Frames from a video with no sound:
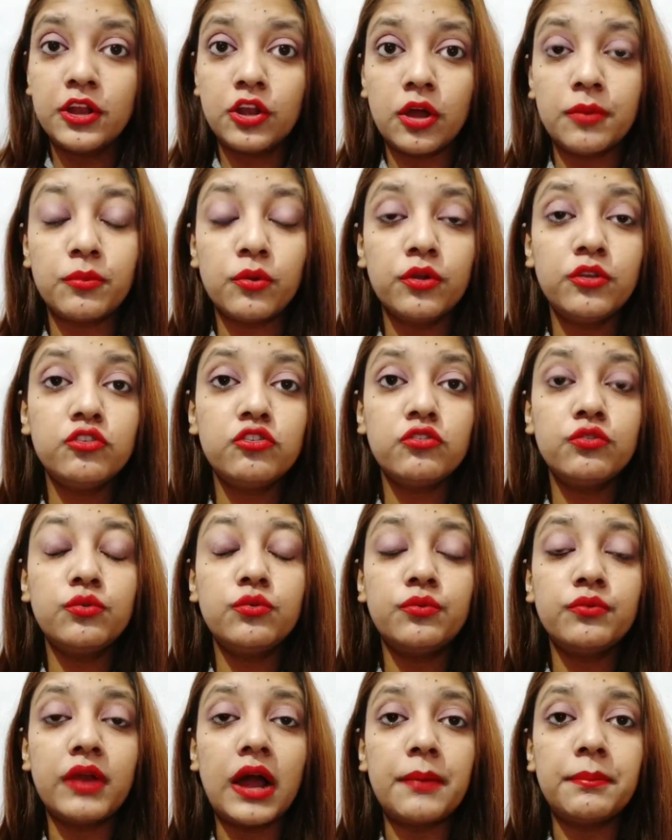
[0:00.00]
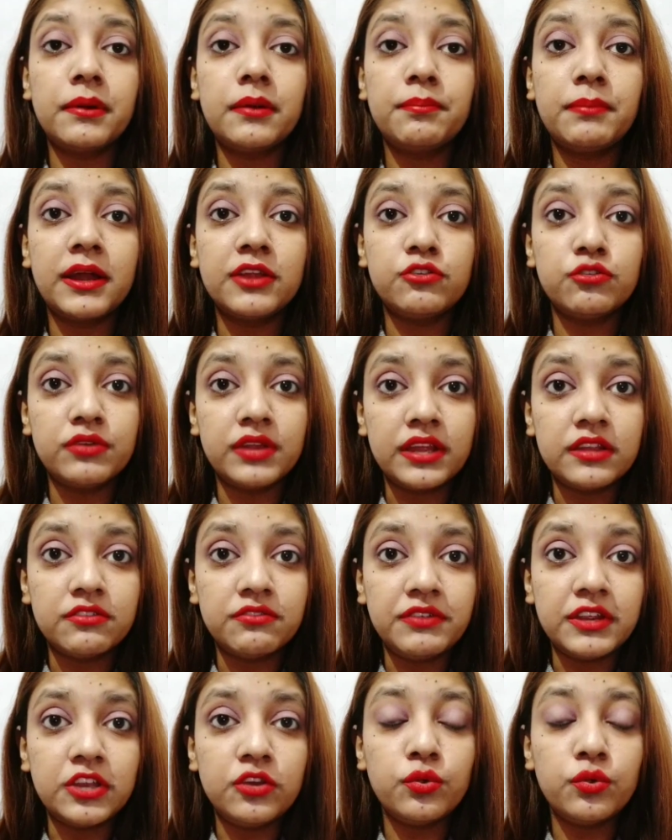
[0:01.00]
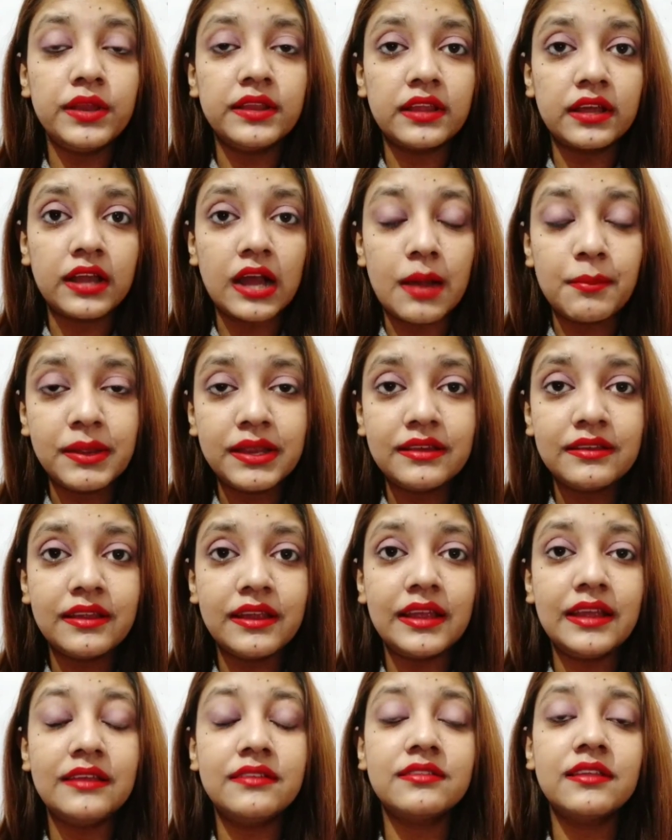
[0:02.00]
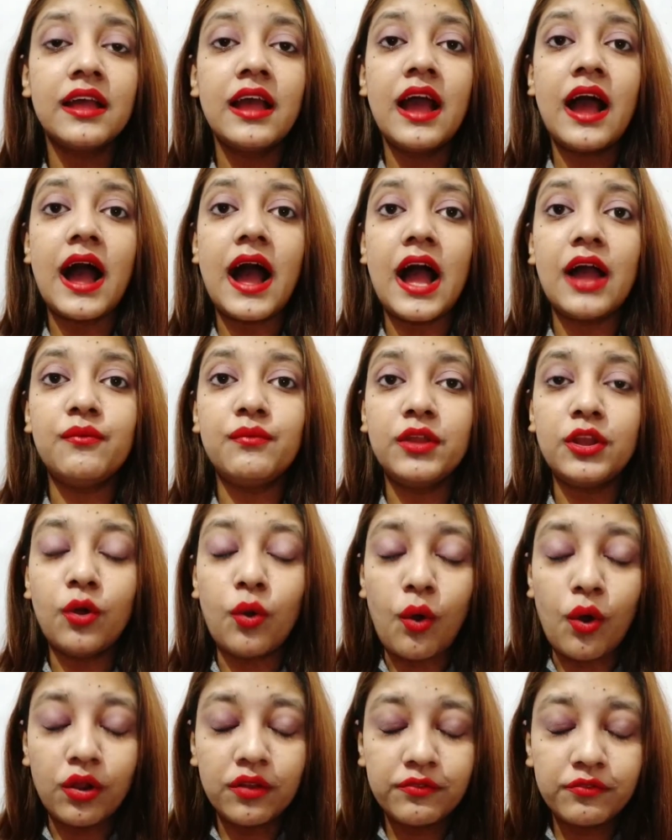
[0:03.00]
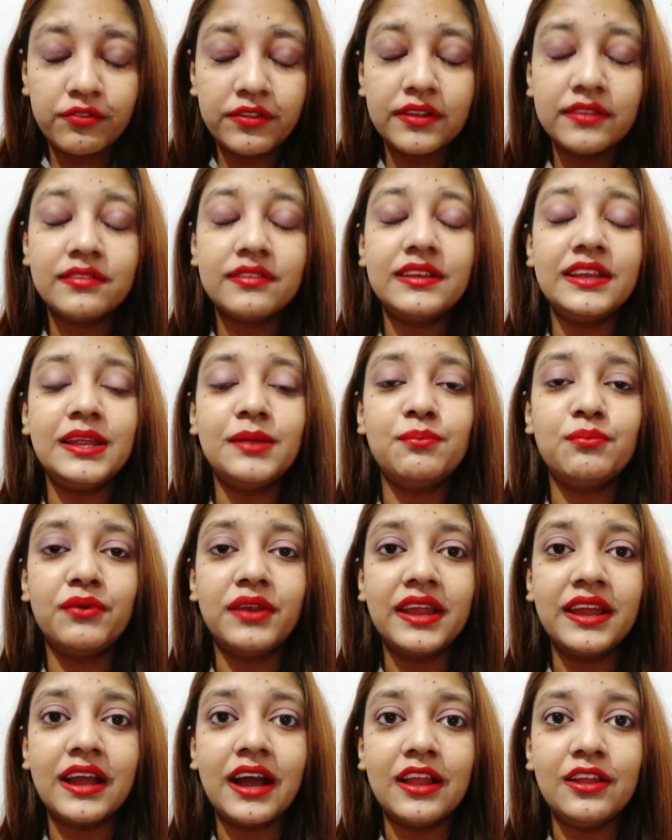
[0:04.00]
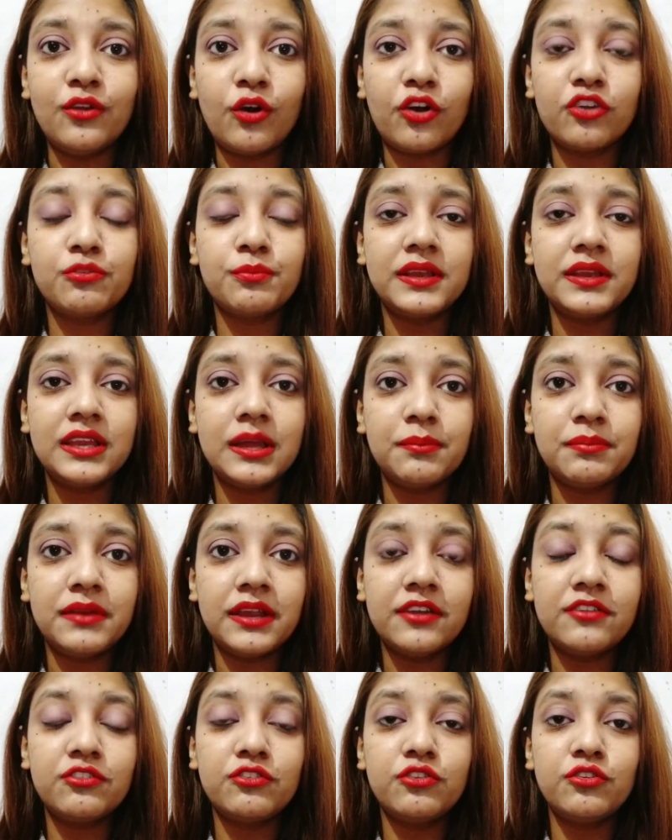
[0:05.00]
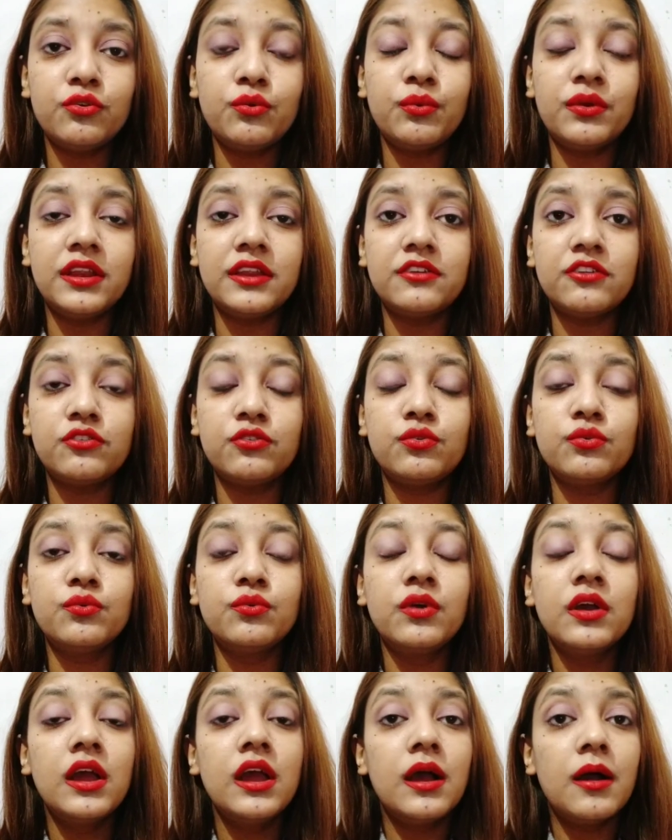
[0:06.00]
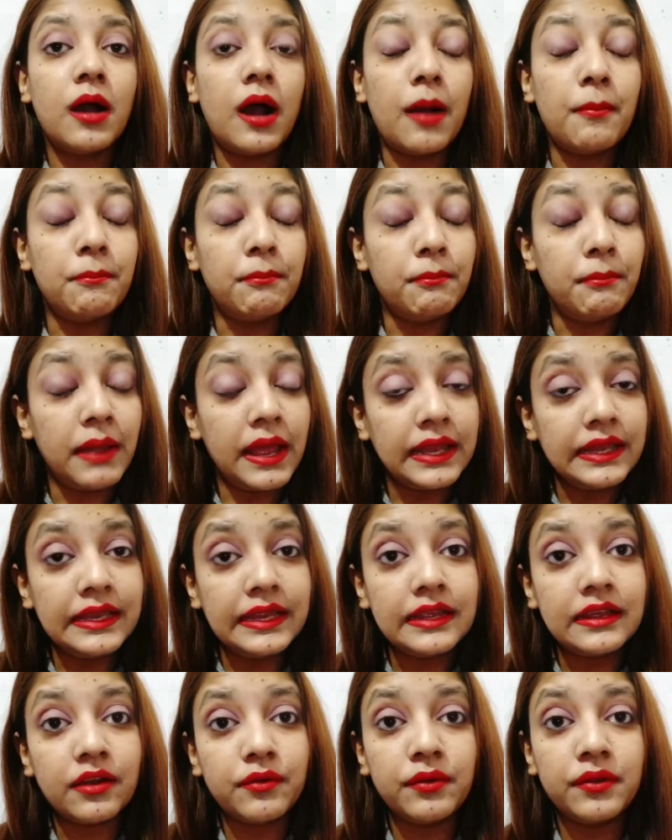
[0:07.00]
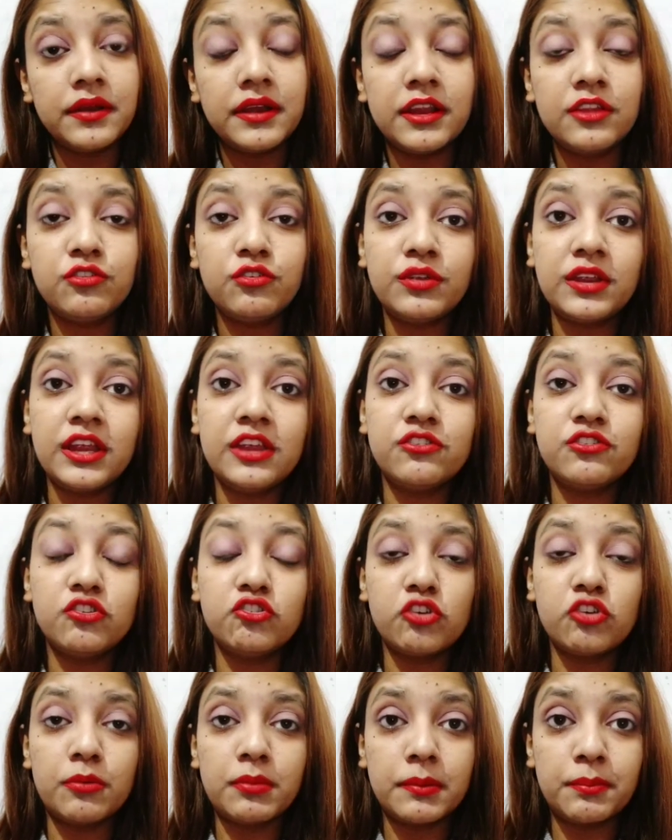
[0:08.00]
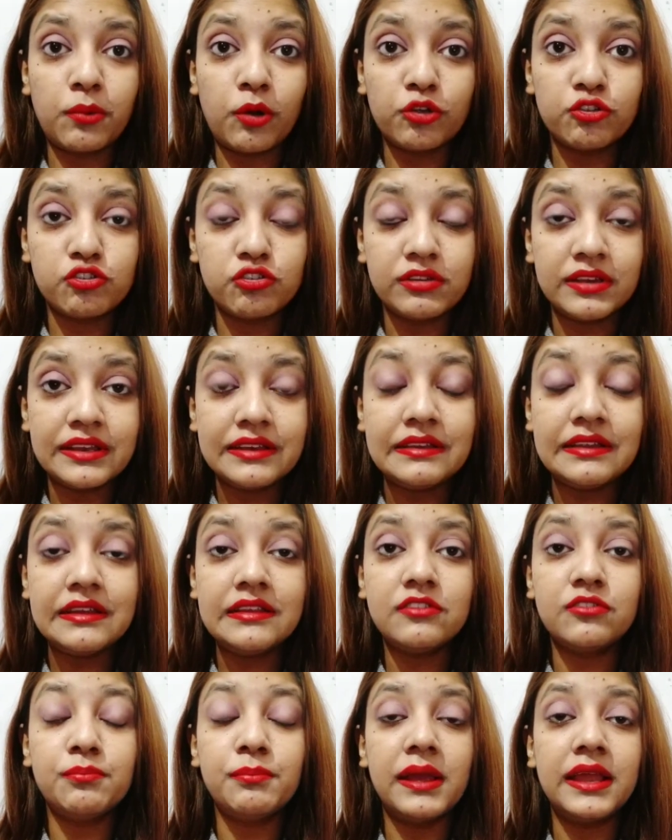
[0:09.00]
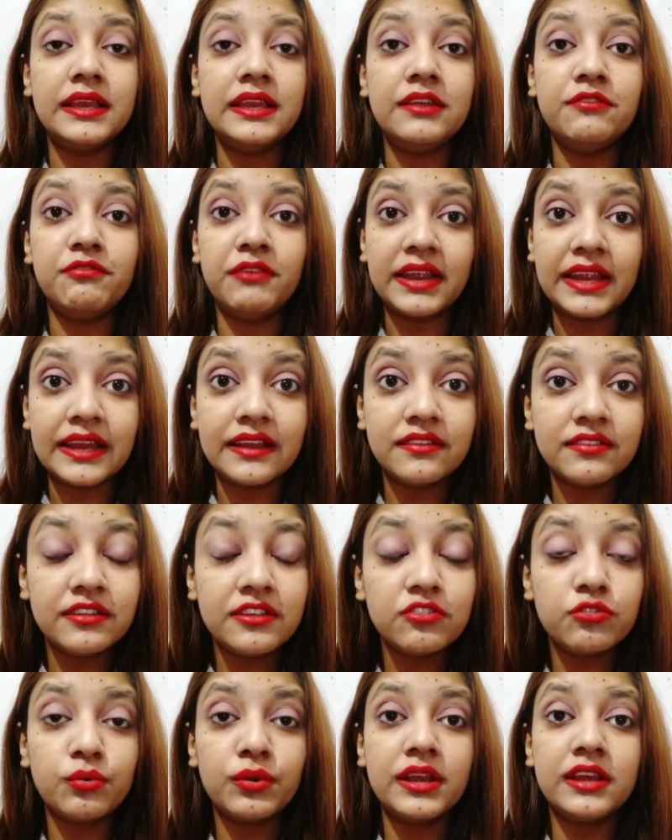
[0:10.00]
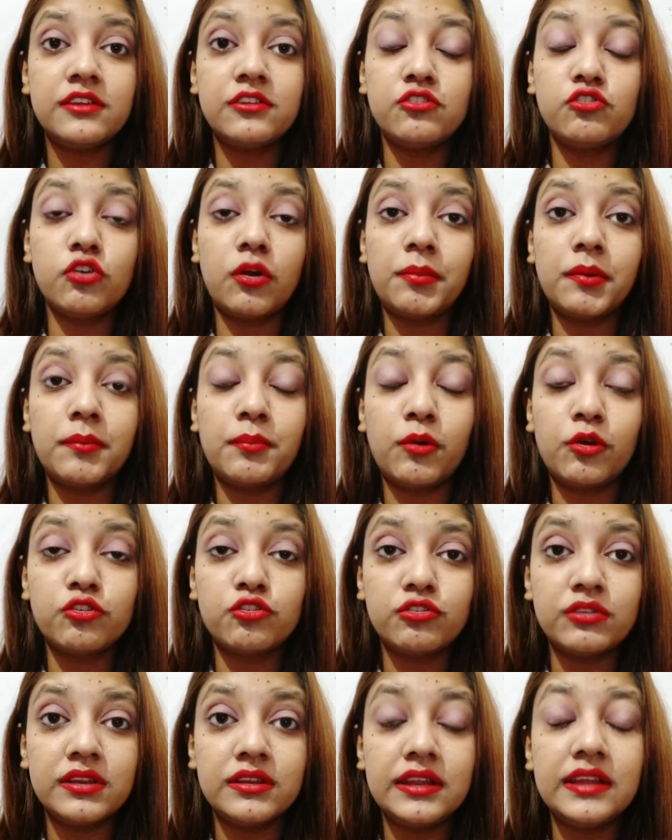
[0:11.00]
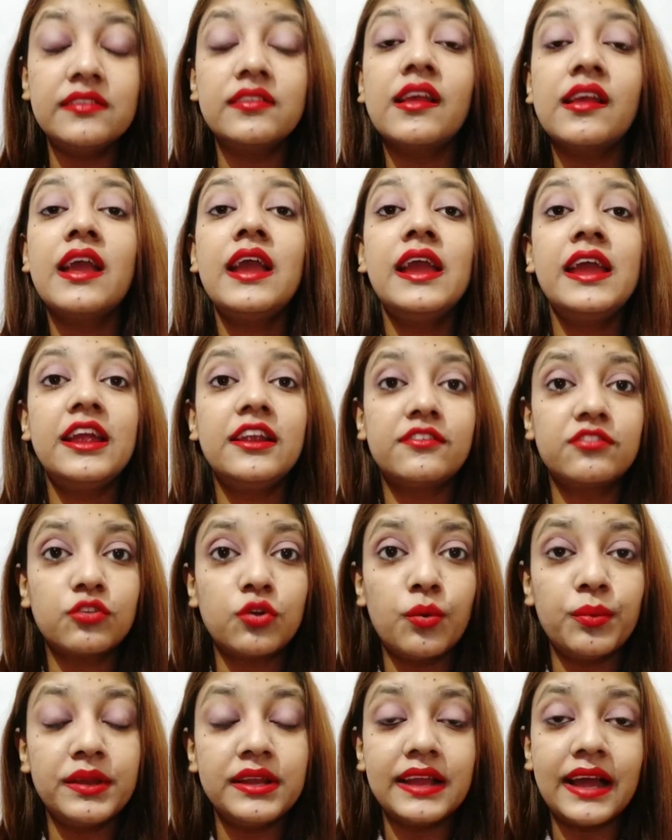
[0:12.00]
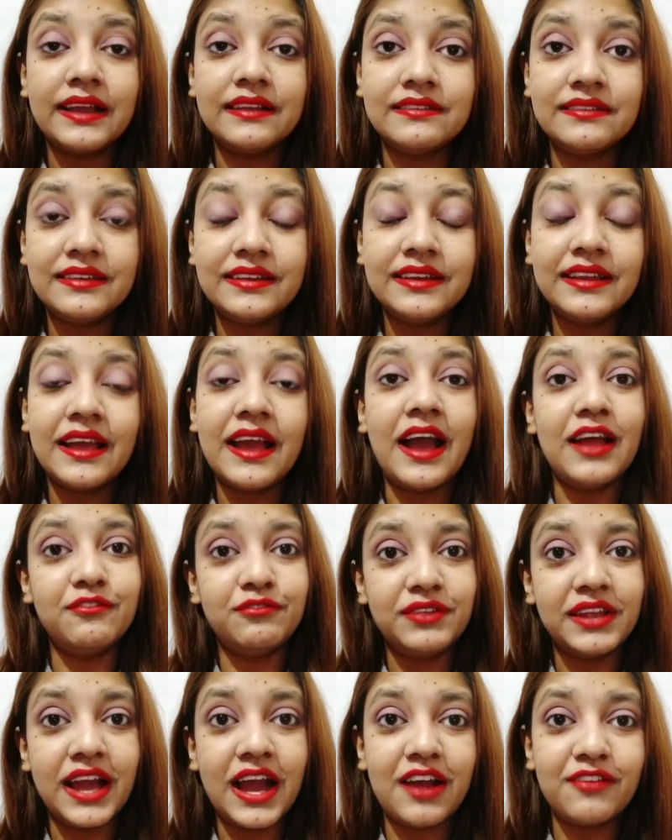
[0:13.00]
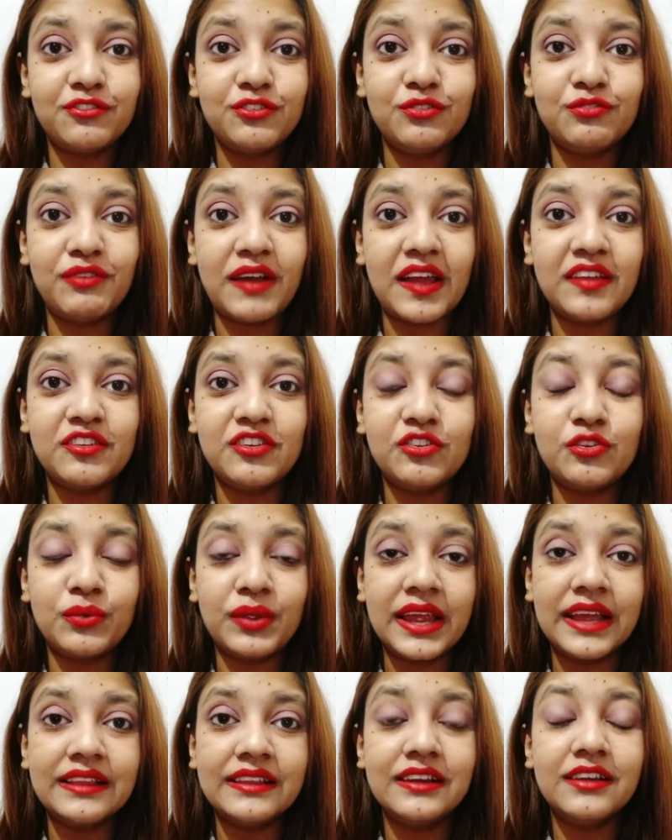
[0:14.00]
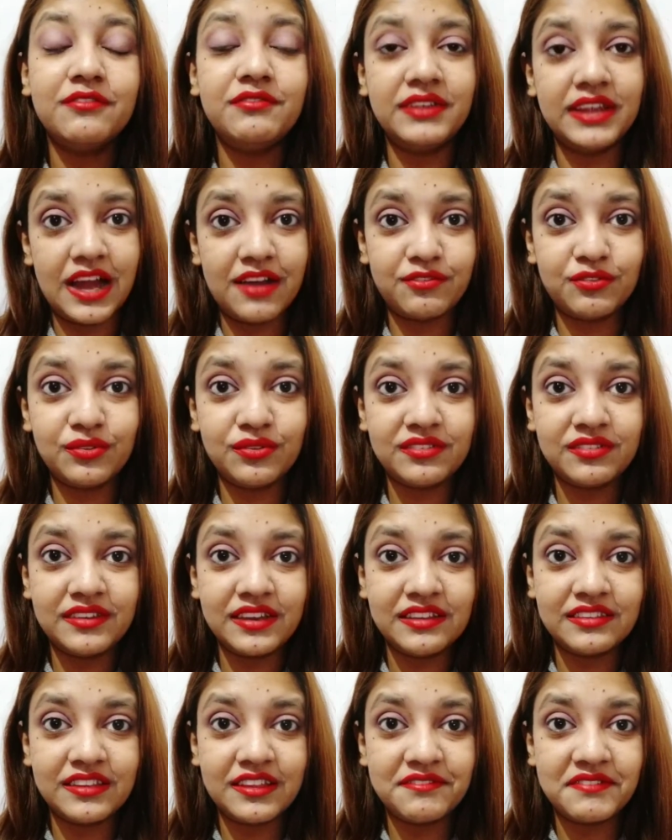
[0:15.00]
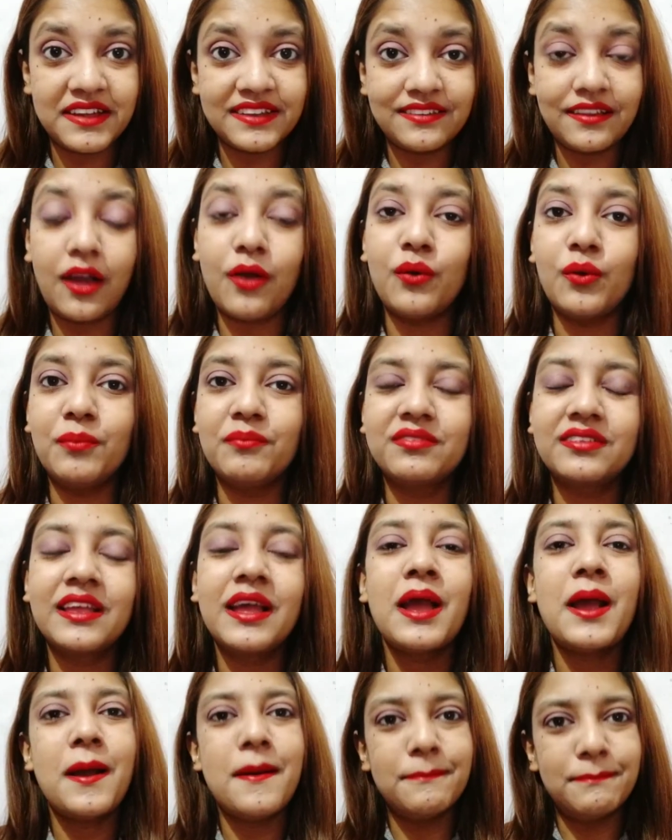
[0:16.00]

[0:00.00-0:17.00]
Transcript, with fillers: Now I'm going to wrap up my today's video. In the coming days, I will obviously bring a lot many updates to you related to uh, many career and education job opportunities, many vacancies related job opportunities. It's COVID-19 and we have to fight it together. We have to stay safe at our homes.